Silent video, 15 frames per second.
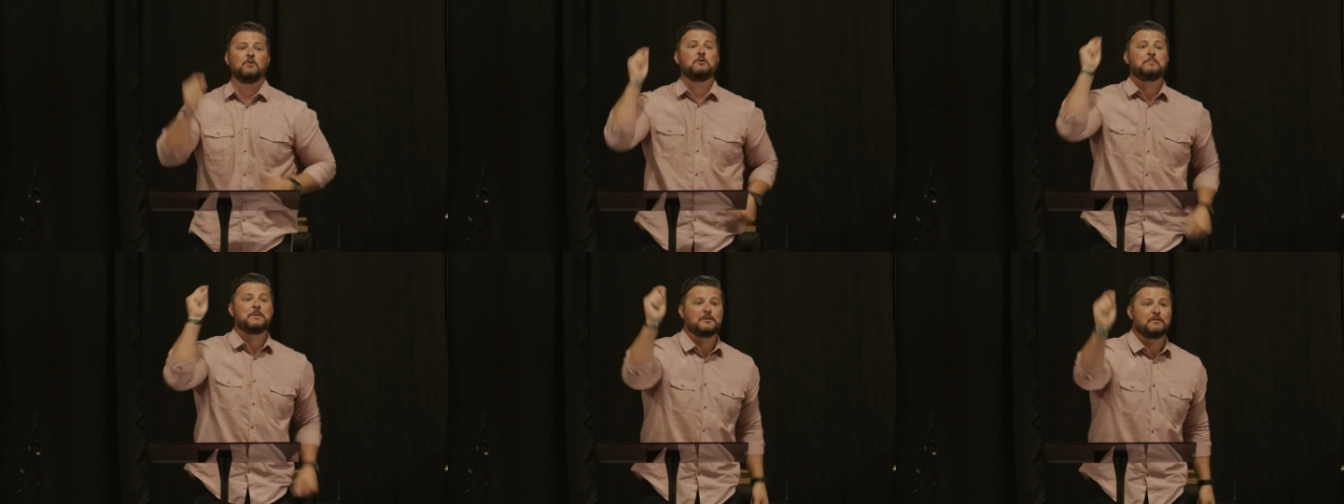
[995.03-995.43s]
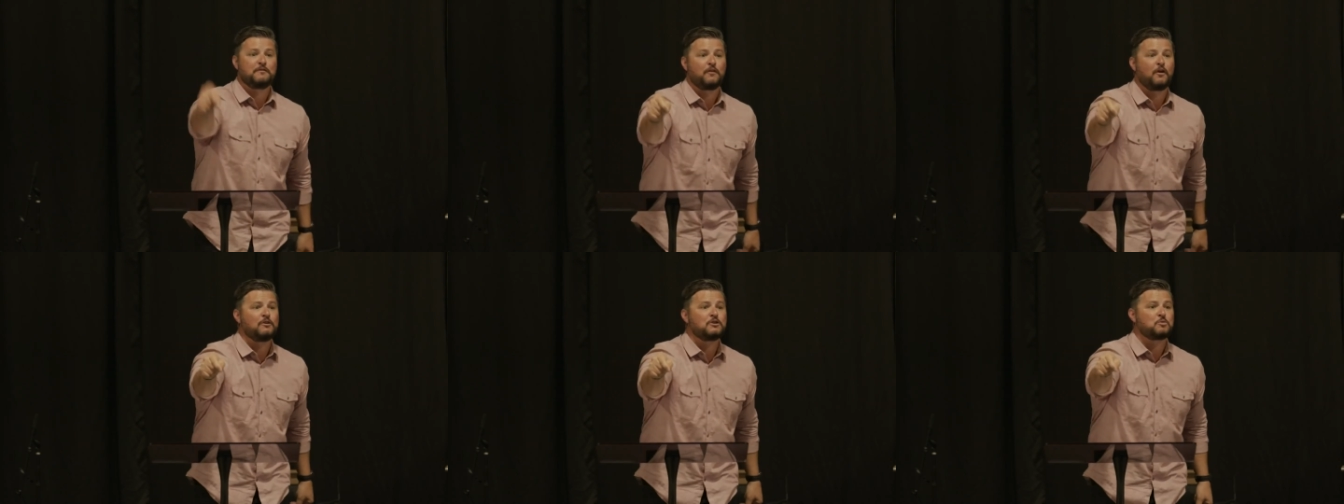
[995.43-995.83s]
you would be the
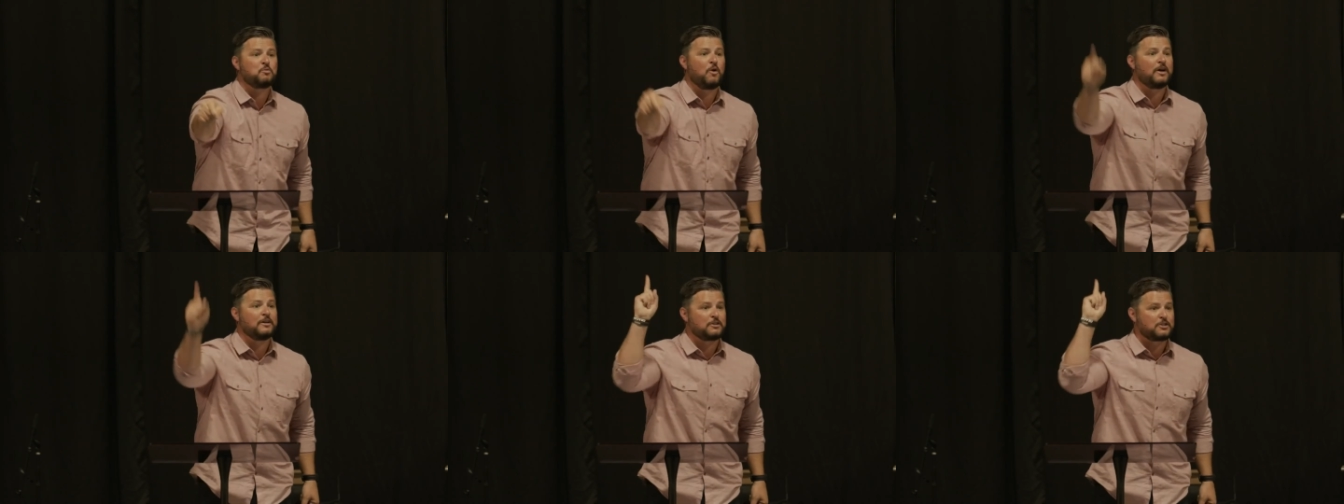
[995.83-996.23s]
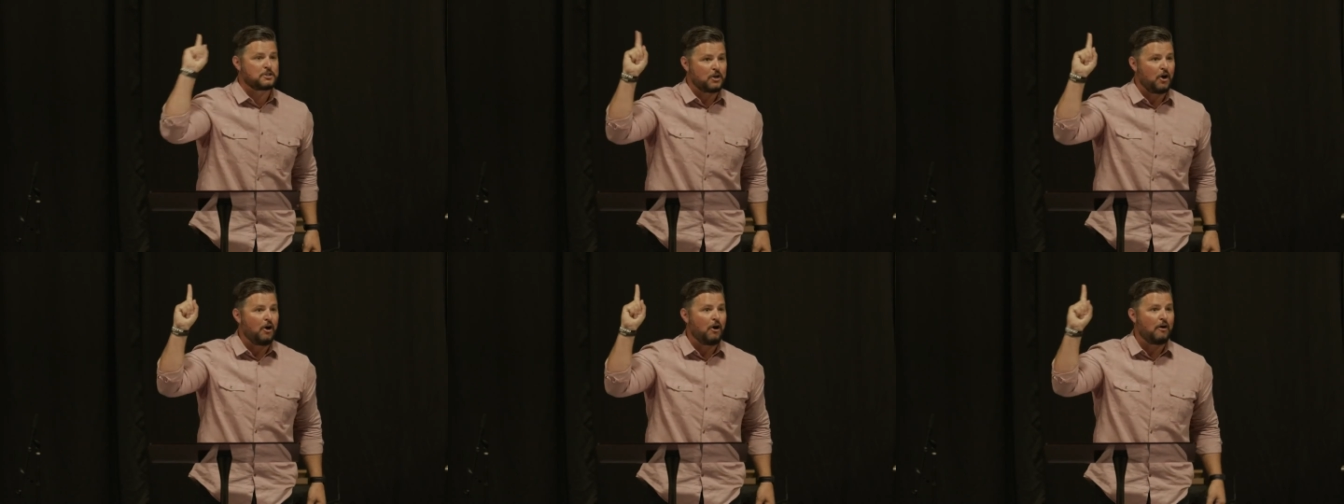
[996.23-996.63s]
first one to
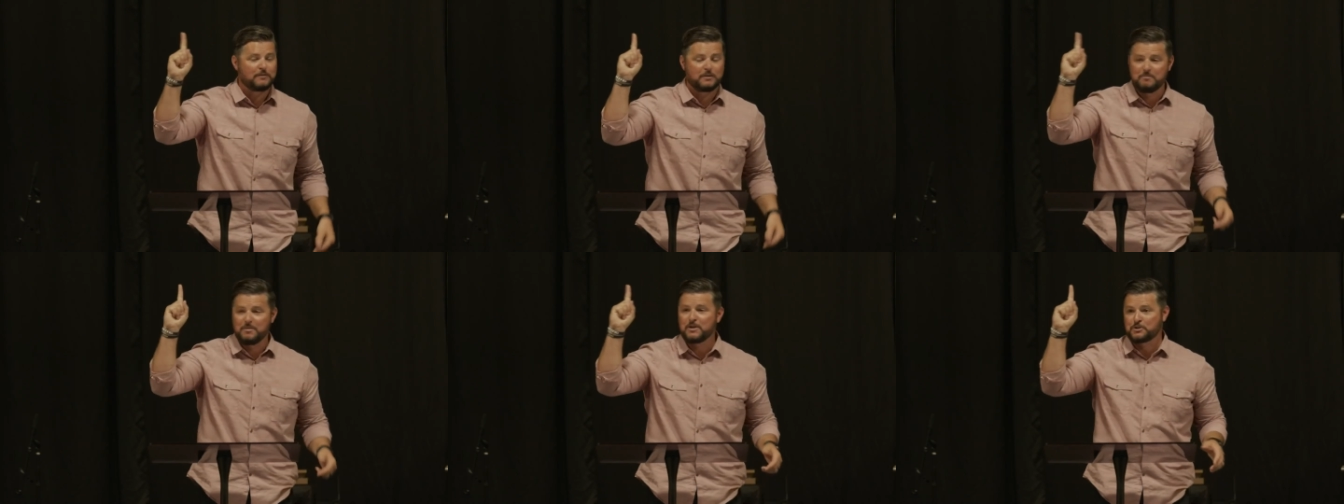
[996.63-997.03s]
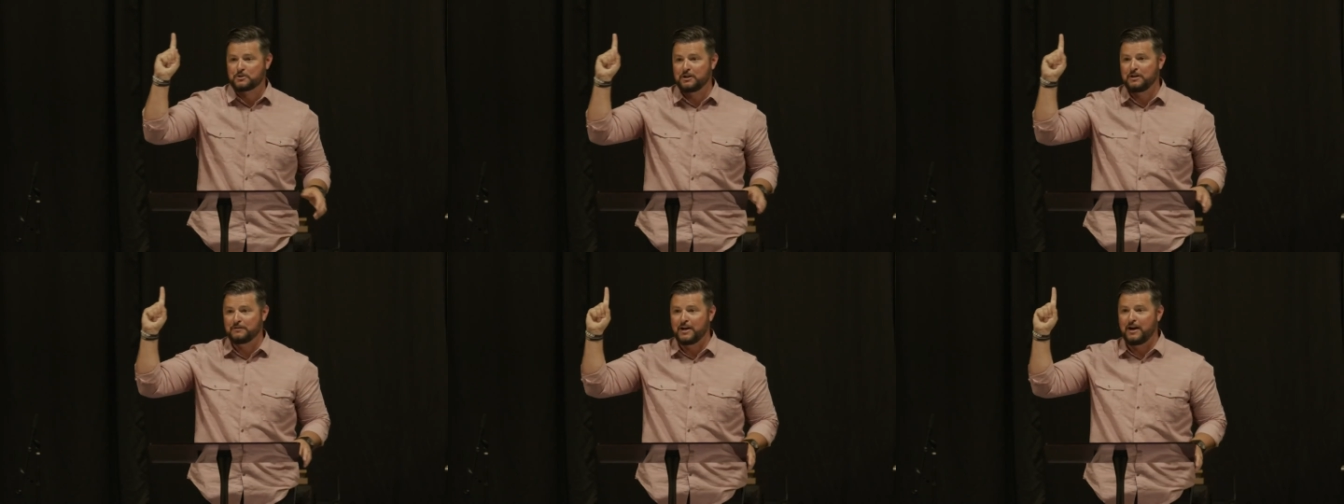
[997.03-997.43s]
solve the
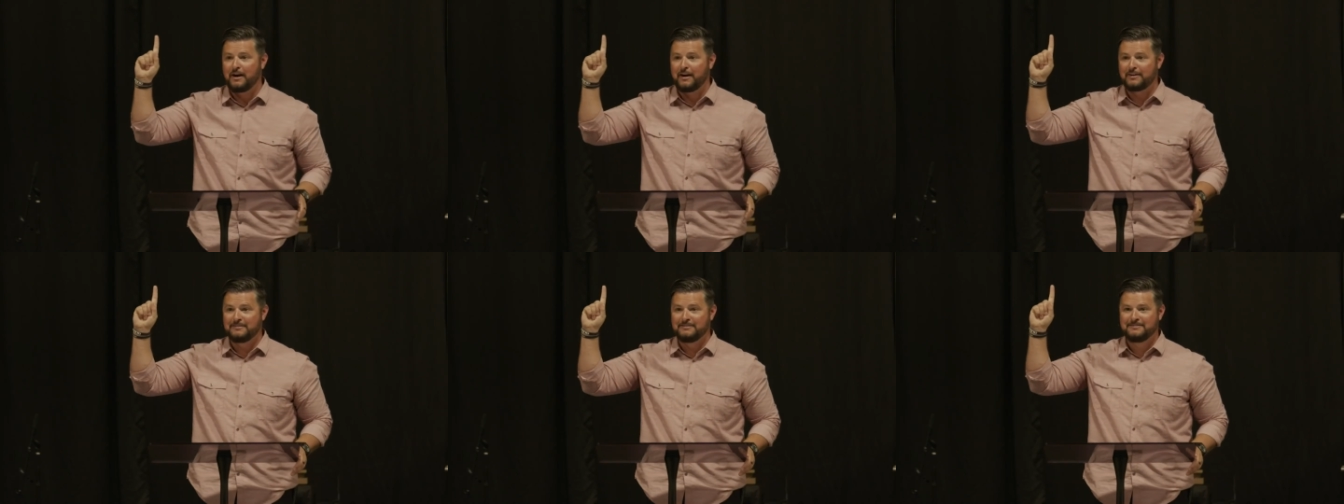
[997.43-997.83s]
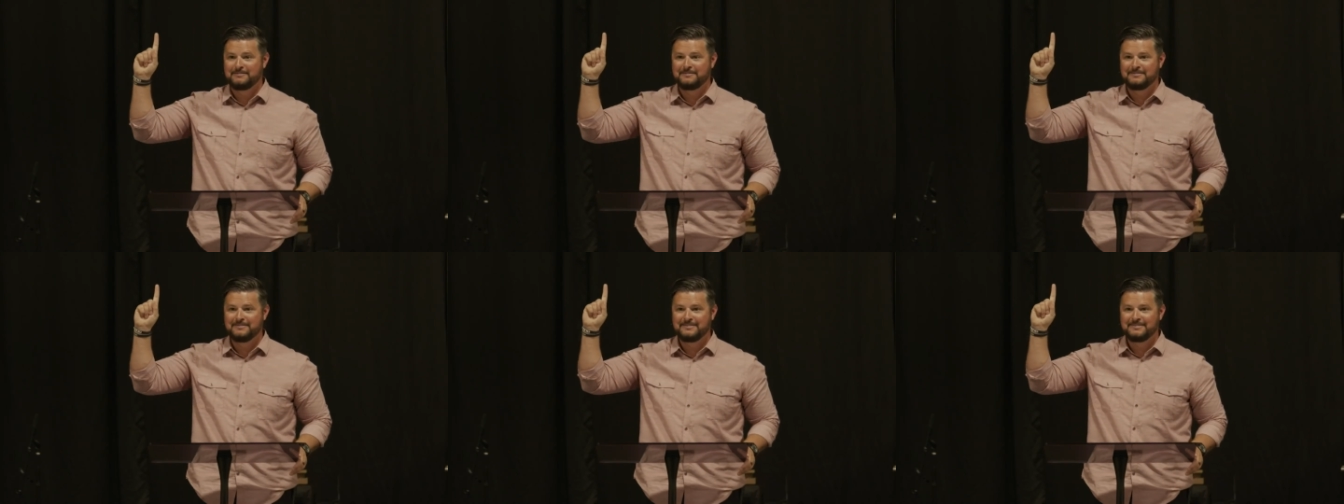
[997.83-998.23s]
mystery of God.
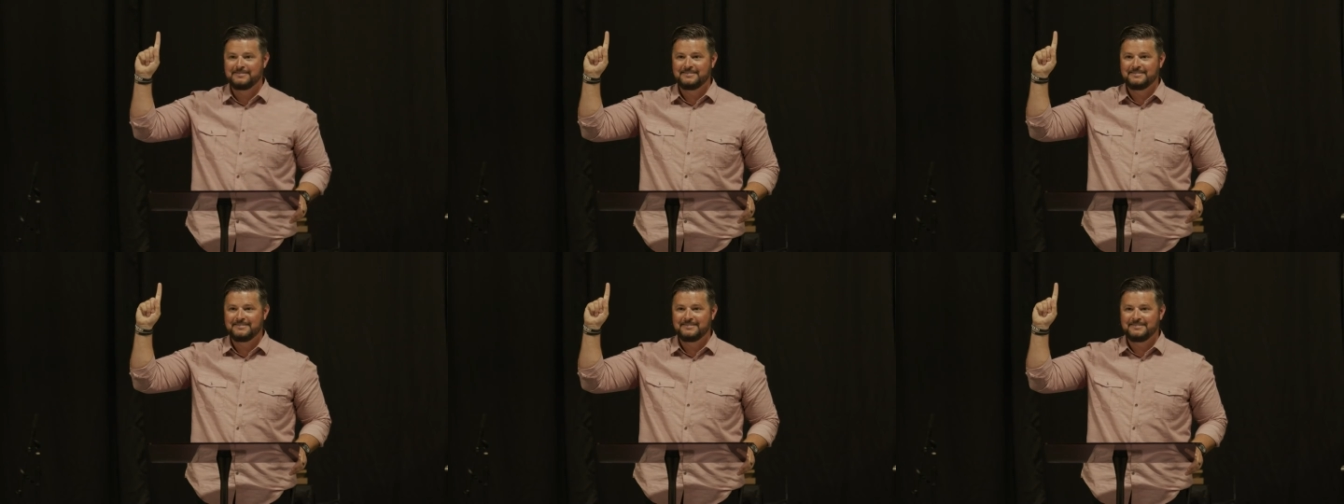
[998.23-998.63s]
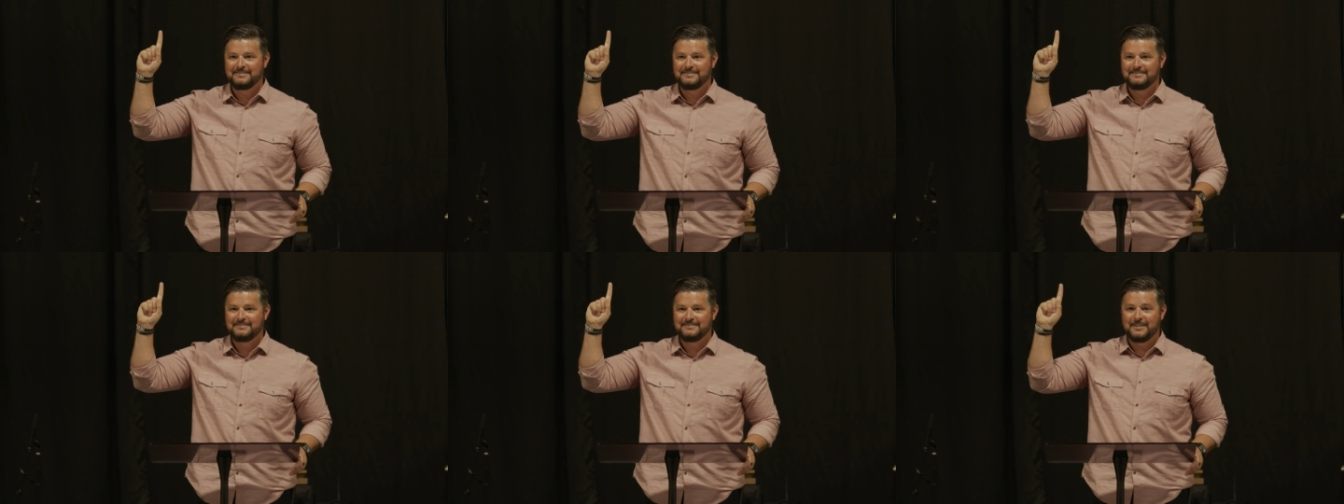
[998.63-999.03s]

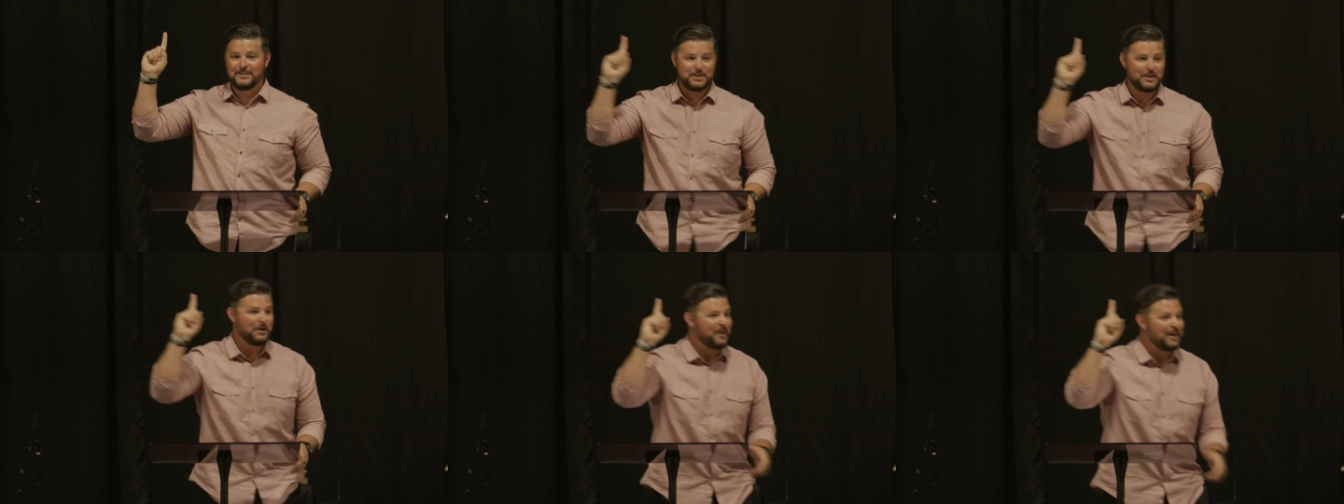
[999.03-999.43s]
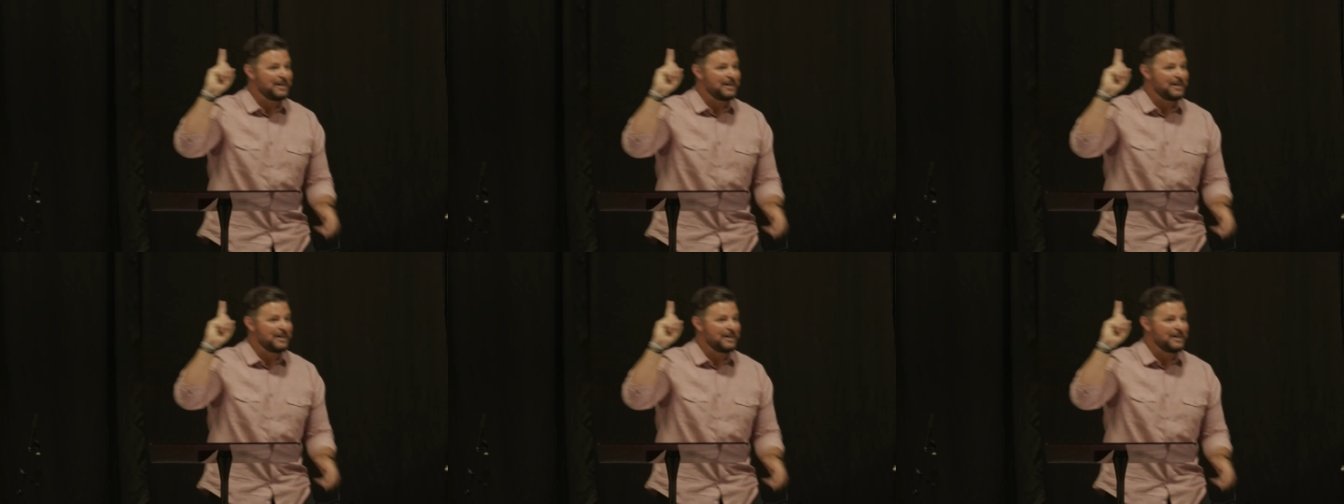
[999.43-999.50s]
Did you